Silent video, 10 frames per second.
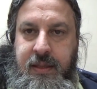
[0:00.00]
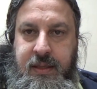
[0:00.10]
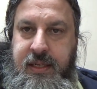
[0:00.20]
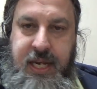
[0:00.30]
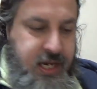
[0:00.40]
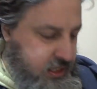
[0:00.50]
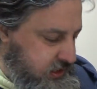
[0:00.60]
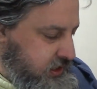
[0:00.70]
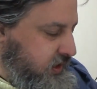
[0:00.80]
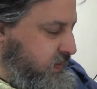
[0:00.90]
the days
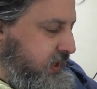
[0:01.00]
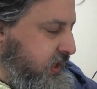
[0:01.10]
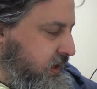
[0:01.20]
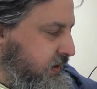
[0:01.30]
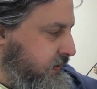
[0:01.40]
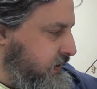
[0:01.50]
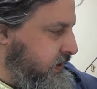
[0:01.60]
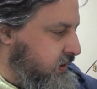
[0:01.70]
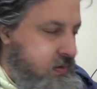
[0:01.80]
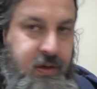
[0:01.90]
disappear,
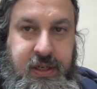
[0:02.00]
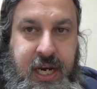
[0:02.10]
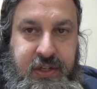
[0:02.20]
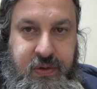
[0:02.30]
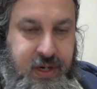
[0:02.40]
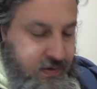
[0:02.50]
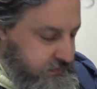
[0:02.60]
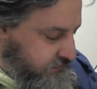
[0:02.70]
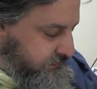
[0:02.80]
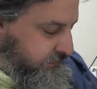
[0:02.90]
and so your days are
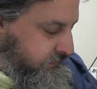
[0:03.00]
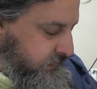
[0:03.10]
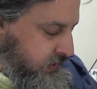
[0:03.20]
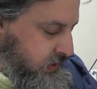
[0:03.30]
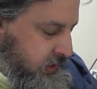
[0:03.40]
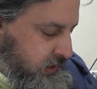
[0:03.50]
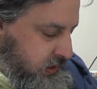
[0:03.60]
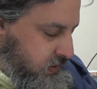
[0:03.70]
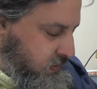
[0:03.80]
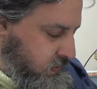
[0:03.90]
off.
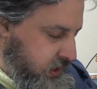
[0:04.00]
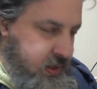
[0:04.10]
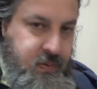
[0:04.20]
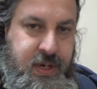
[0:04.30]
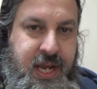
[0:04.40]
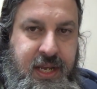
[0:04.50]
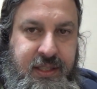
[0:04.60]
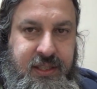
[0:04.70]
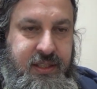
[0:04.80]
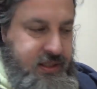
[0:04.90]
When you
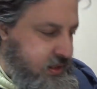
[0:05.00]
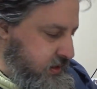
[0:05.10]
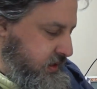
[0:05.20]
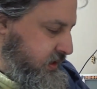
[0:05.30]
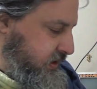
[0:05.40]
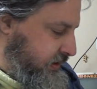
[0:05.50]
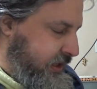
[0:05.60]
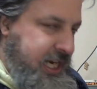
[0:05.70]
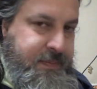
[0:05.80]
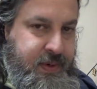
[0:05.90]
rest and
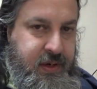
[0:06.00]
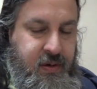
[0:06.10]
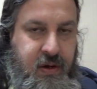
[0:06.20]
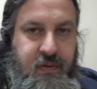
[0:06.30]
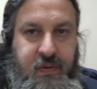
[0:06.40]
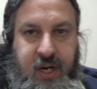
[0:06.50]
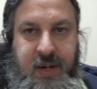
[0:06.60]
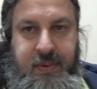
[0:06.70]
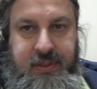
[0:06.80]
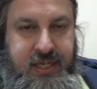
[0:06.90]
sleep and you're out for a
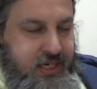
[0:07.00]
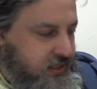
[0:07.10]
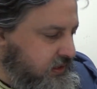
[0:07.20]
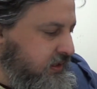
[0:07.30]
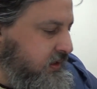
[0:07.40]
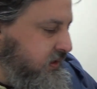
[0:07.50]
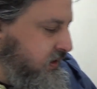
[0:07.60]
couple of days,